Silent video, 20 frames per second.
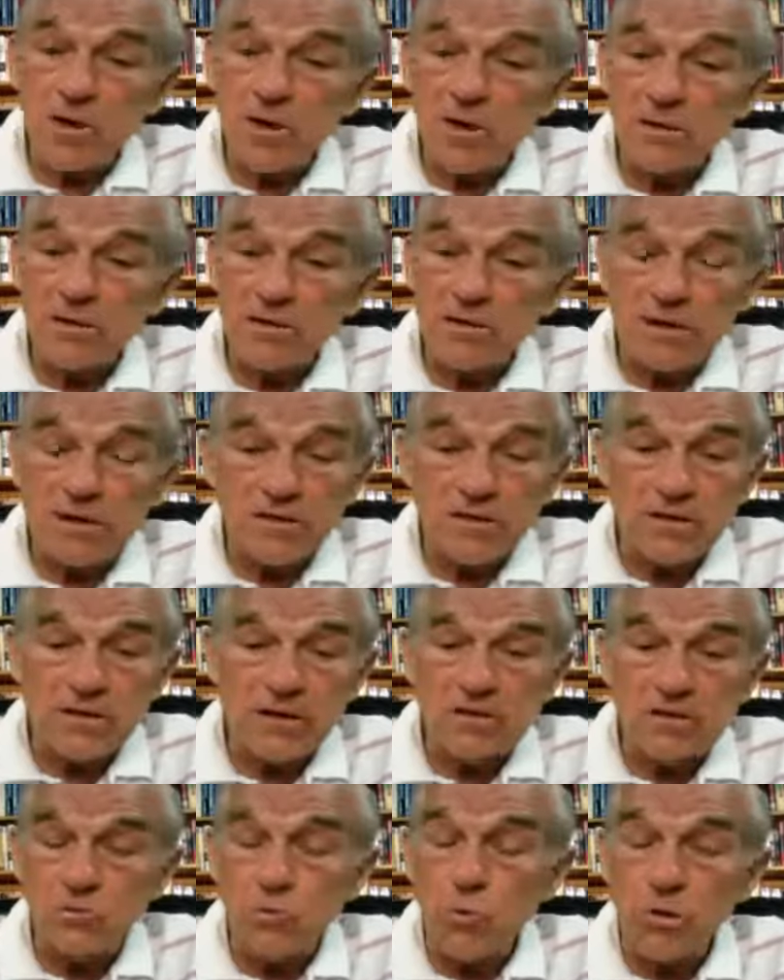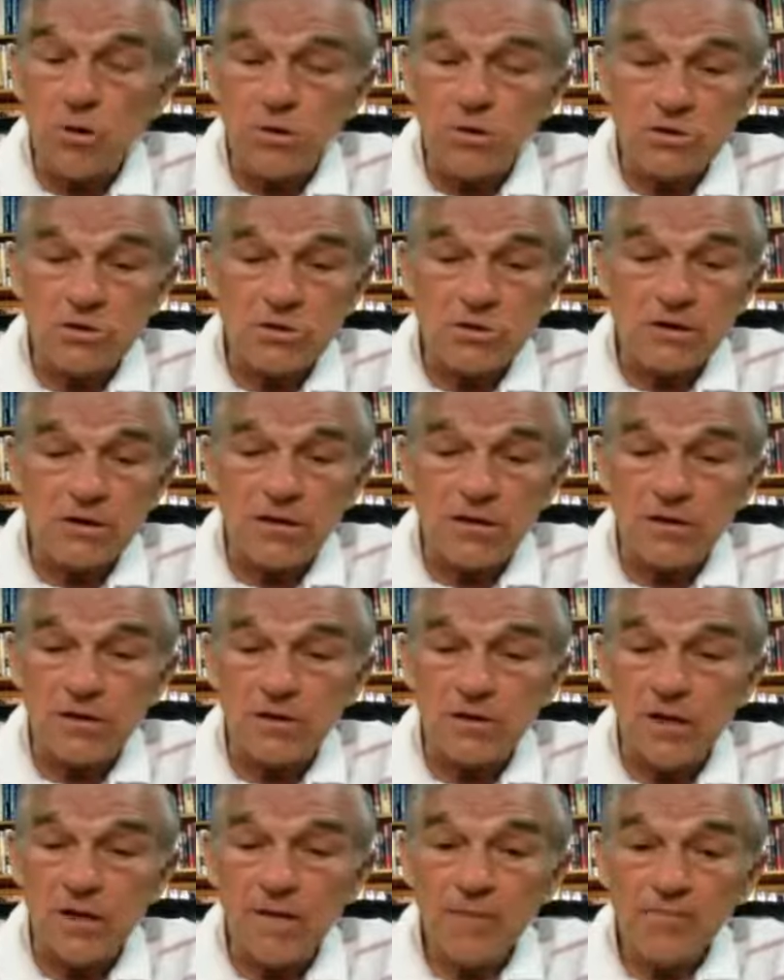politics at its worst,
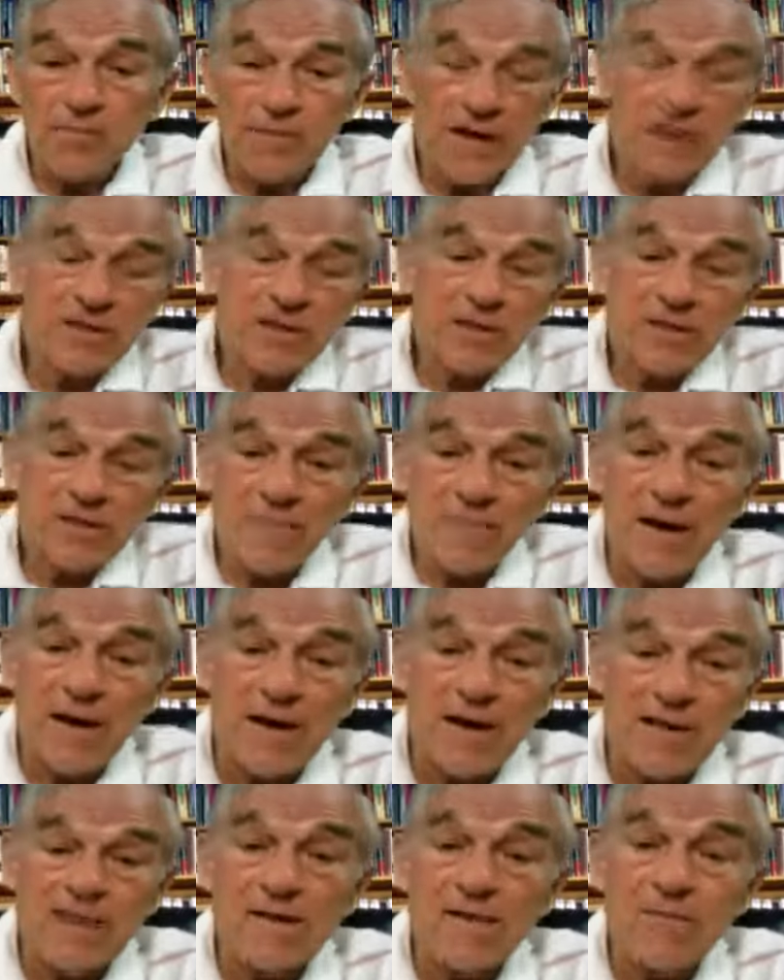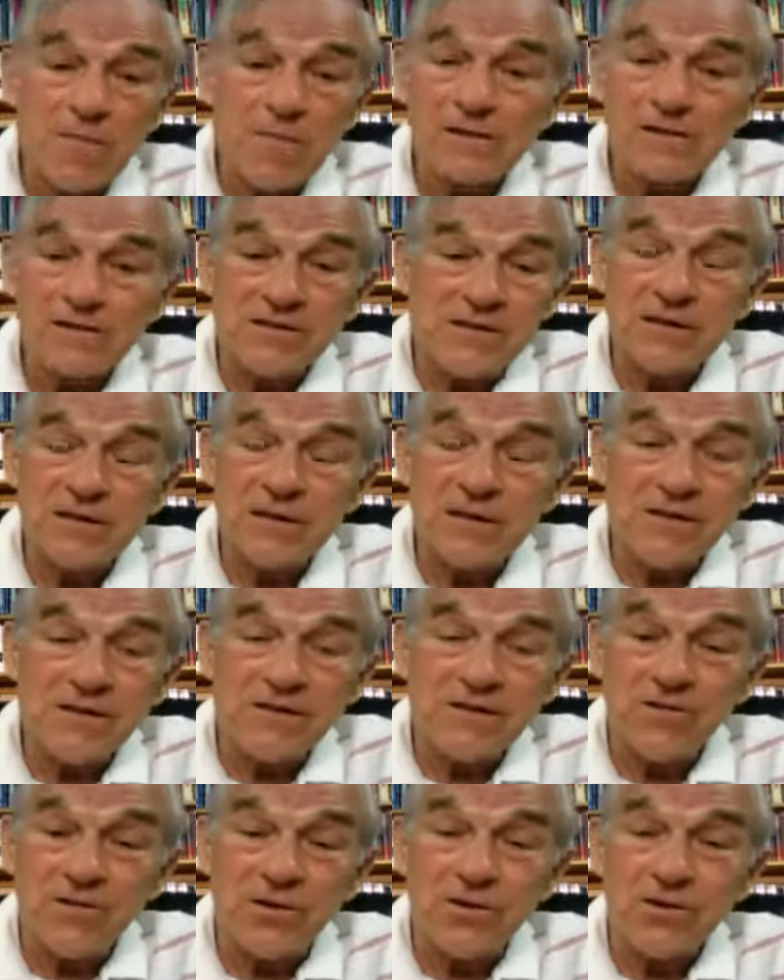and uh, I think about it in medicine. Think
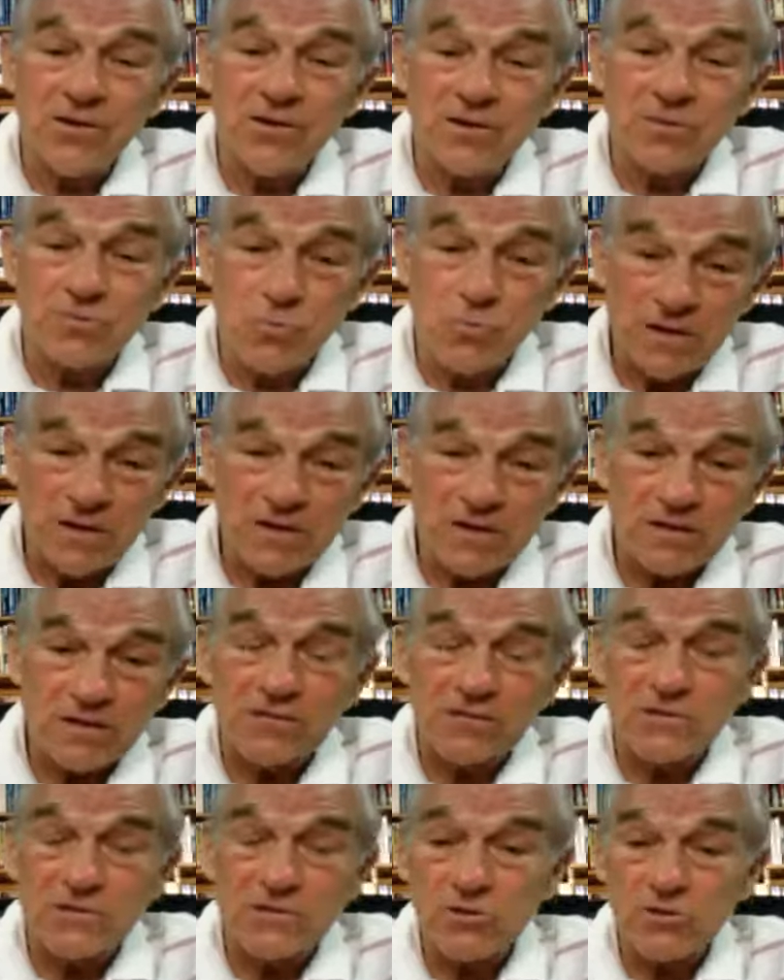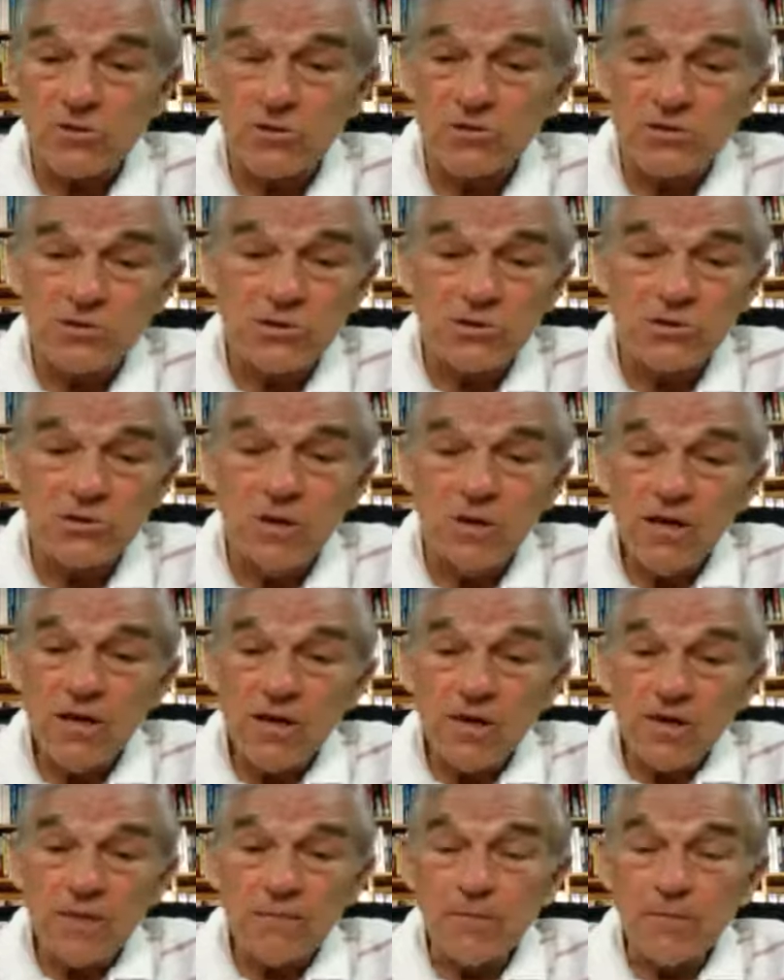of all the things we as physicians do
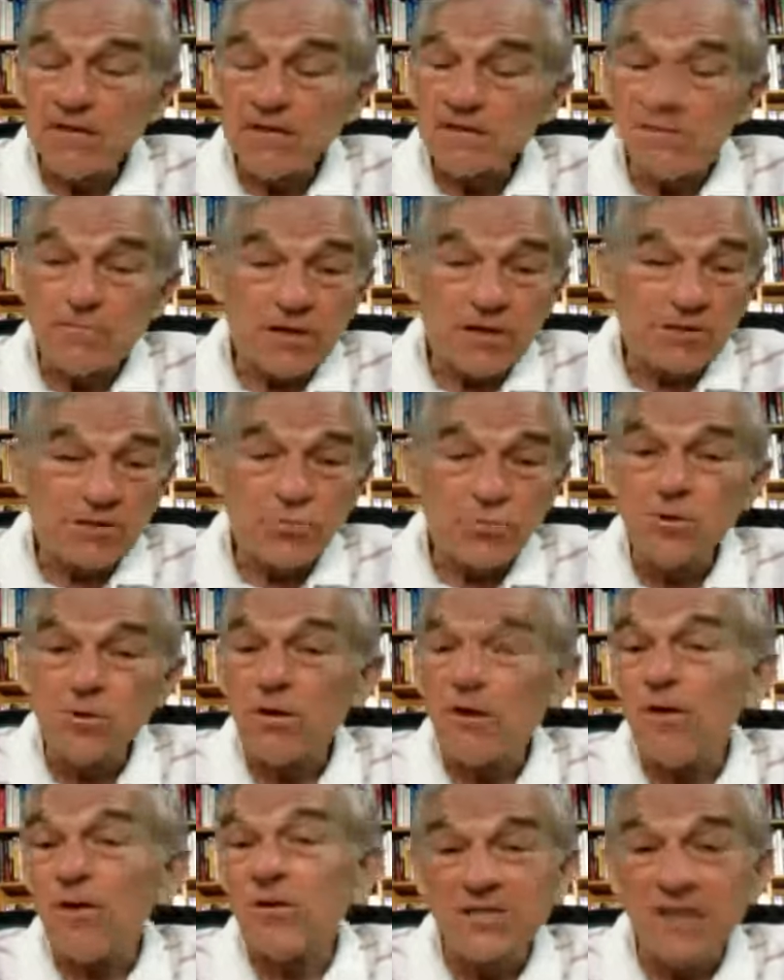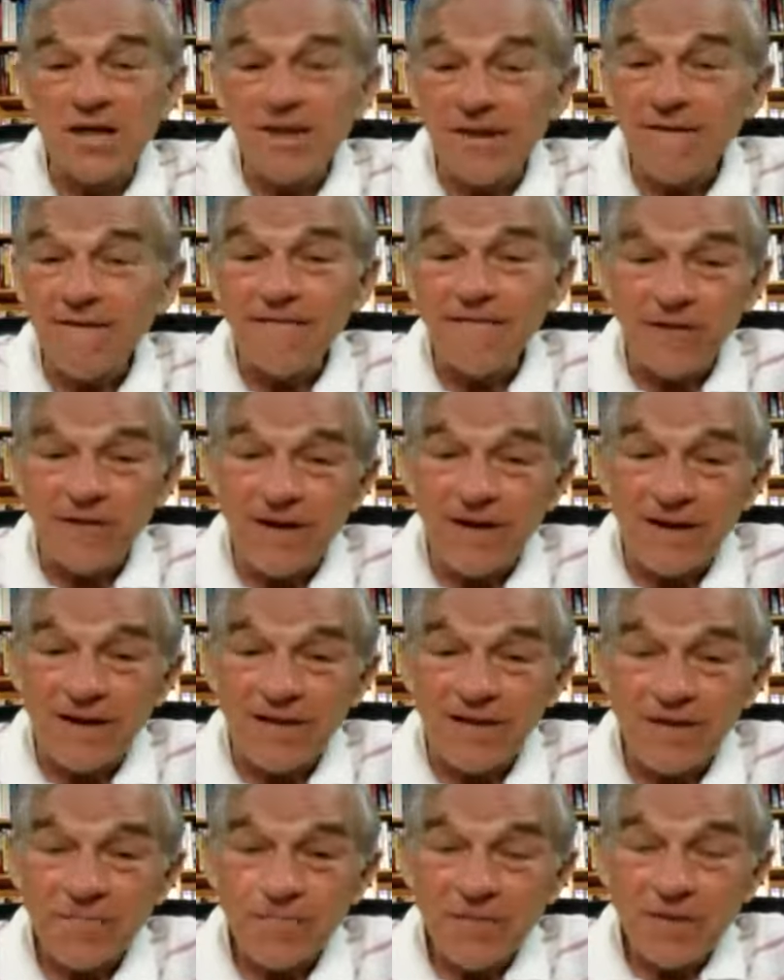in medicine because we're always terrified.